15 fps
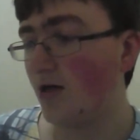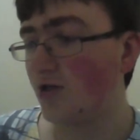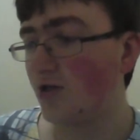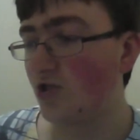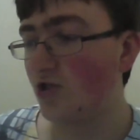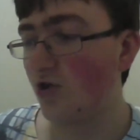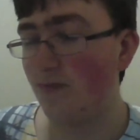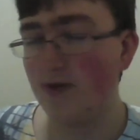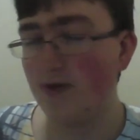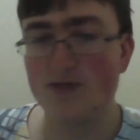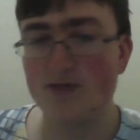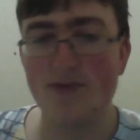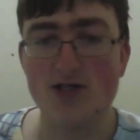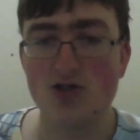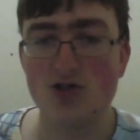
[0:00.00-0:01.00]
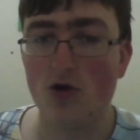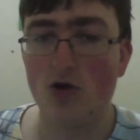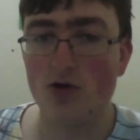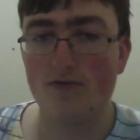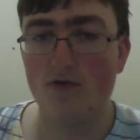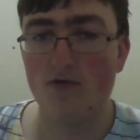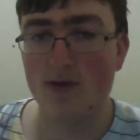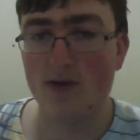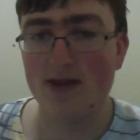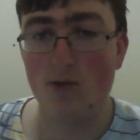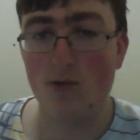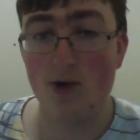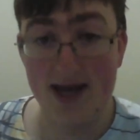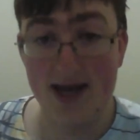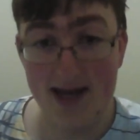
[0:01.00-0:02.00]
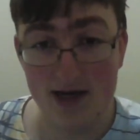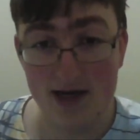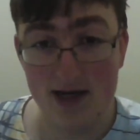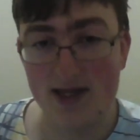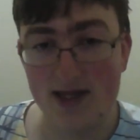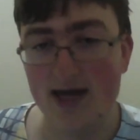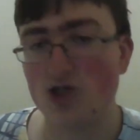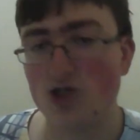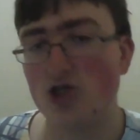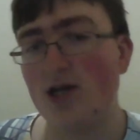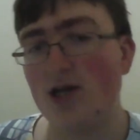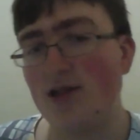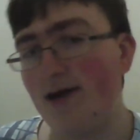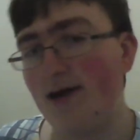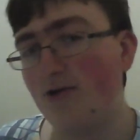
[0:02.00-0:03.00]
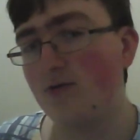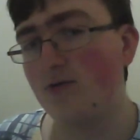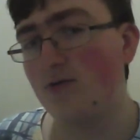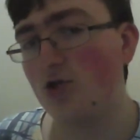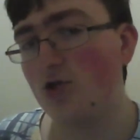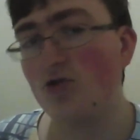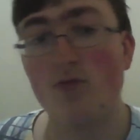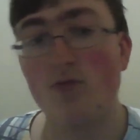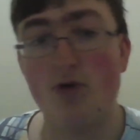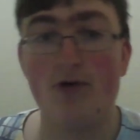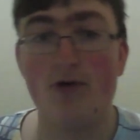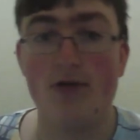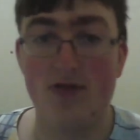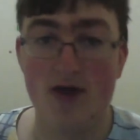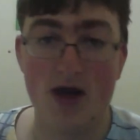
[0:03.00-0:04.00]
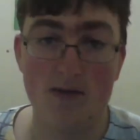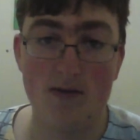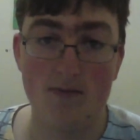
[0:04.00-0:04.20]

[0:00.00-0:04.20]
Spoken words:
So it's based a lot on the format they were in that actually allowed them to do the broken thing.